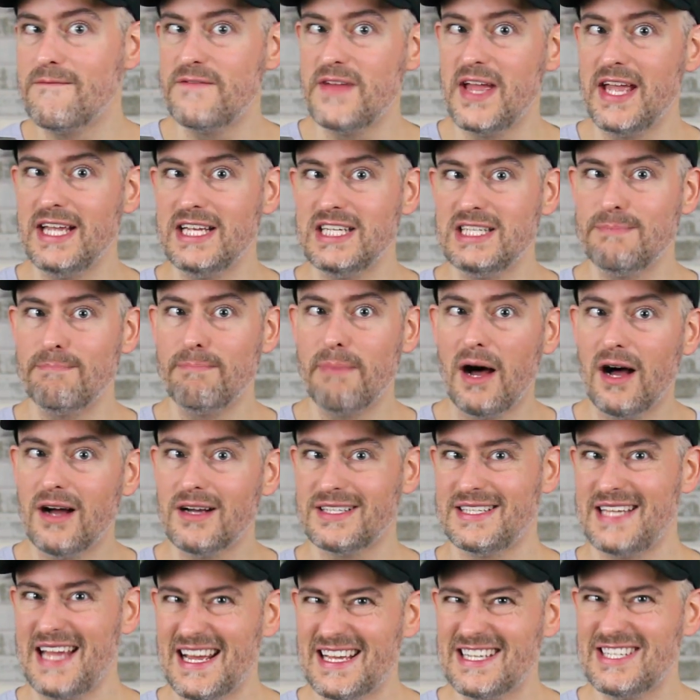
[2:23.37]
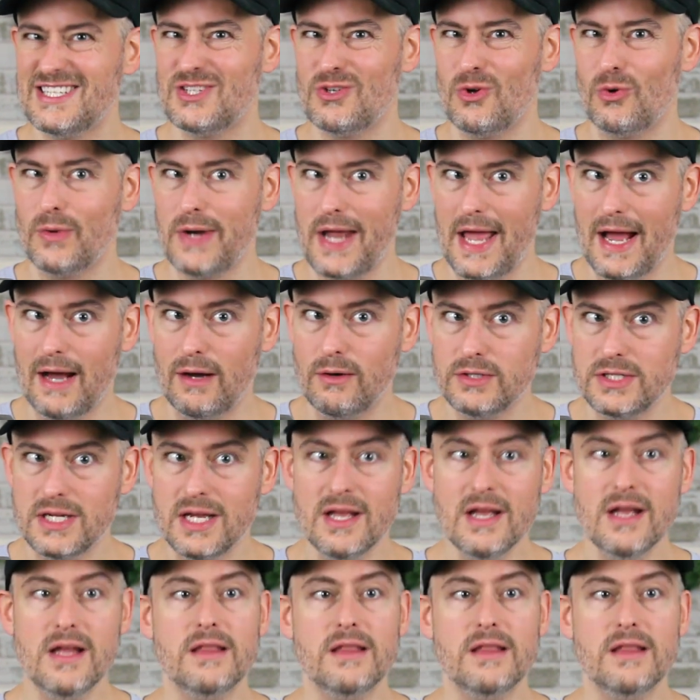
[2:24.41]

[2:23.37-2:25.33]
fangs box has sold out.